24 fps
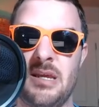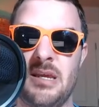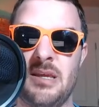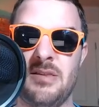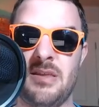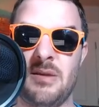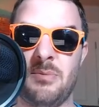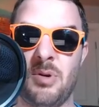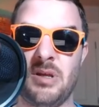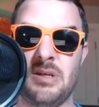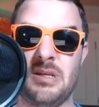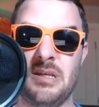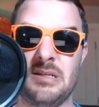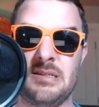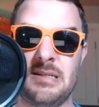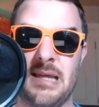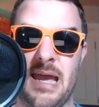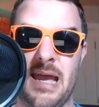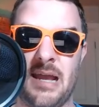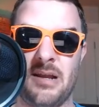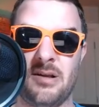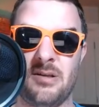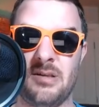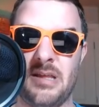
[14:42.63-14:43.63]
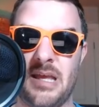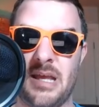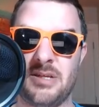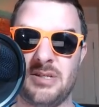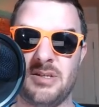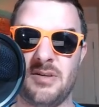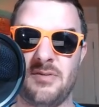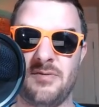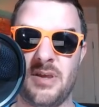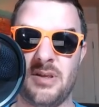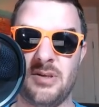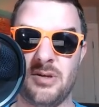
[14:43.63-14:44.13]
They probably need a tackle, edge
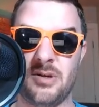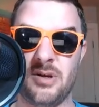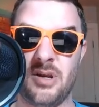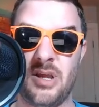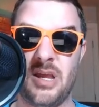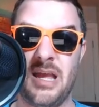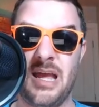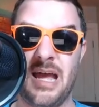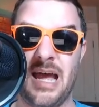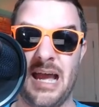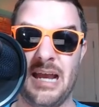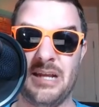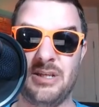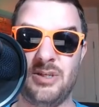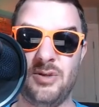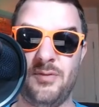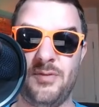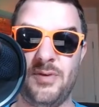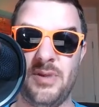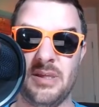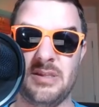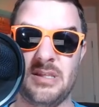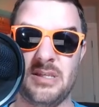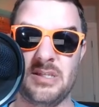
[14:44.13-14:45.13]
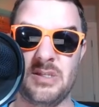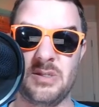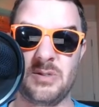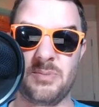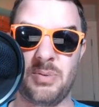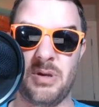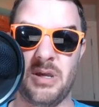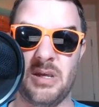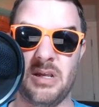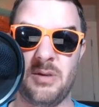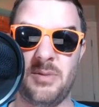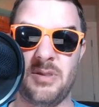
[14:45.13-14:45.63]
defender. I do feel like this is
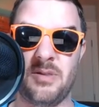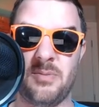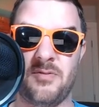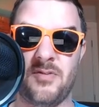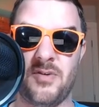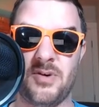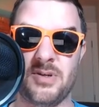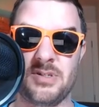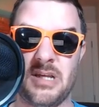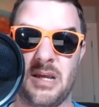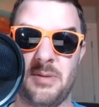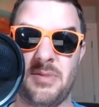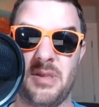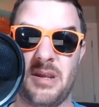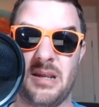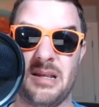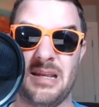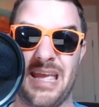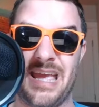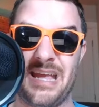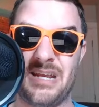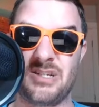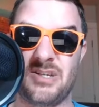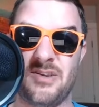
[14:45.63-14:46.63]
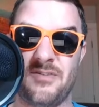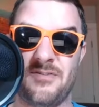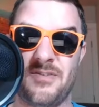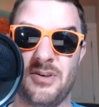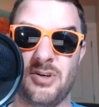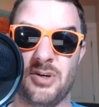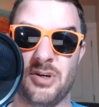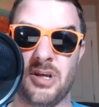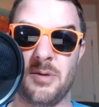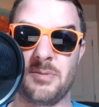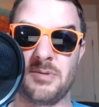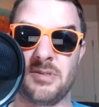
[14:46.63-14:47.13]
probably going to be the first time that an edge
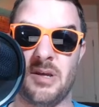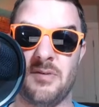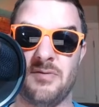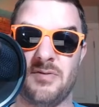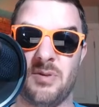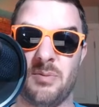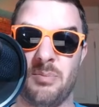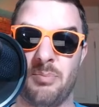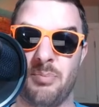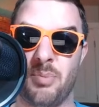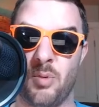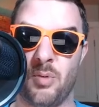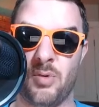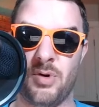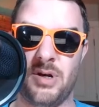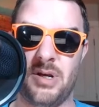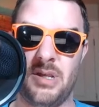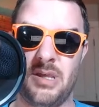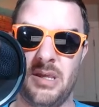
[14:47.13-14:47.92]
defender comes off the board.